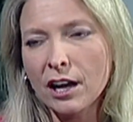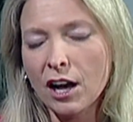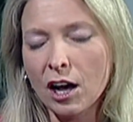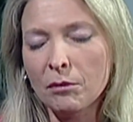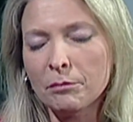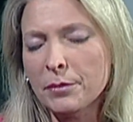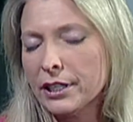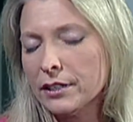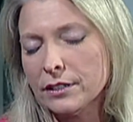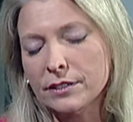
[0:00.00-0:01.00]
Um,
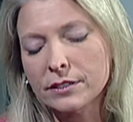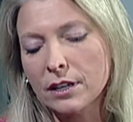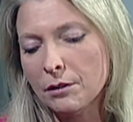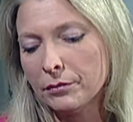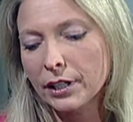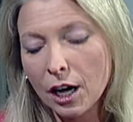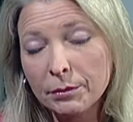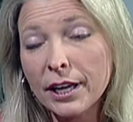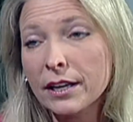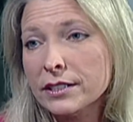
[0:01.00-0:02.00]
because um,
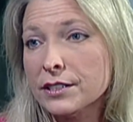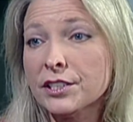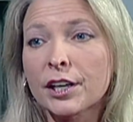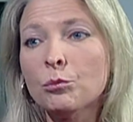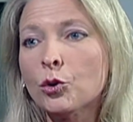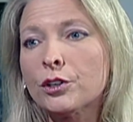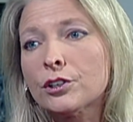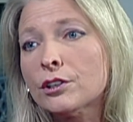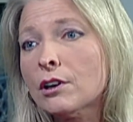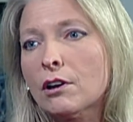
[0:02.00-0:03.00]
Comcast and Time
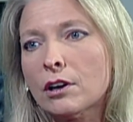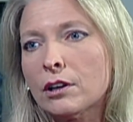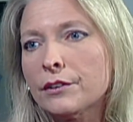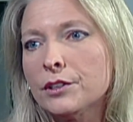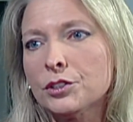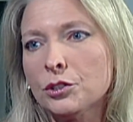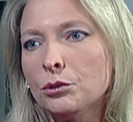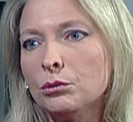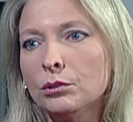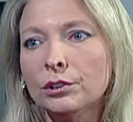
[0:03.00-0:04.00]
Warner are the
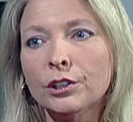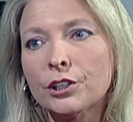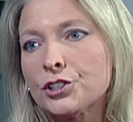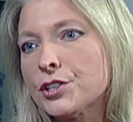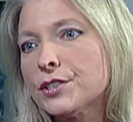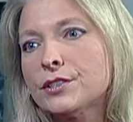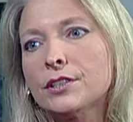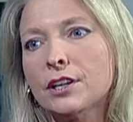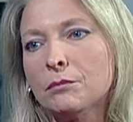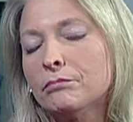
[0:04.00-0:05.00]
two largest
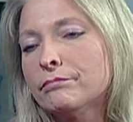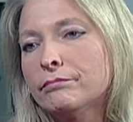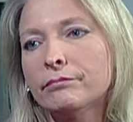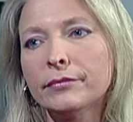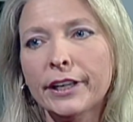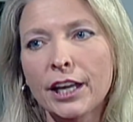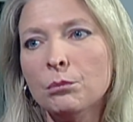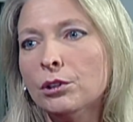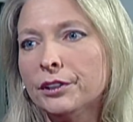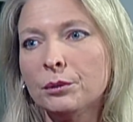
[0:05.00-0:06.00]
um,
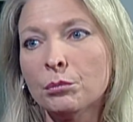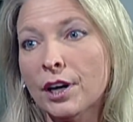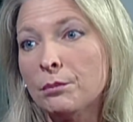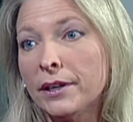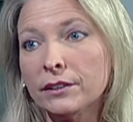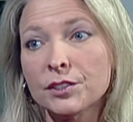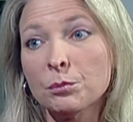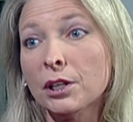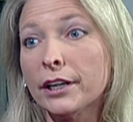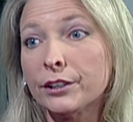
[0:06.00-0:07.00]
cable and broadband
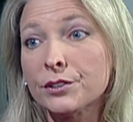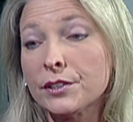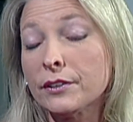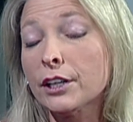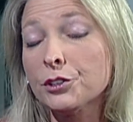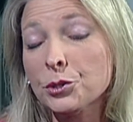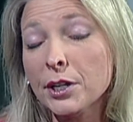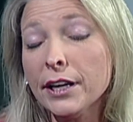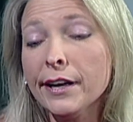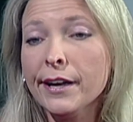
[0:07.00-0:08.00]
suppliers in the
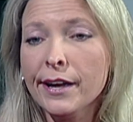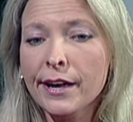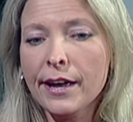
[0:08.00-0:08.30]
country. Mm -hmm.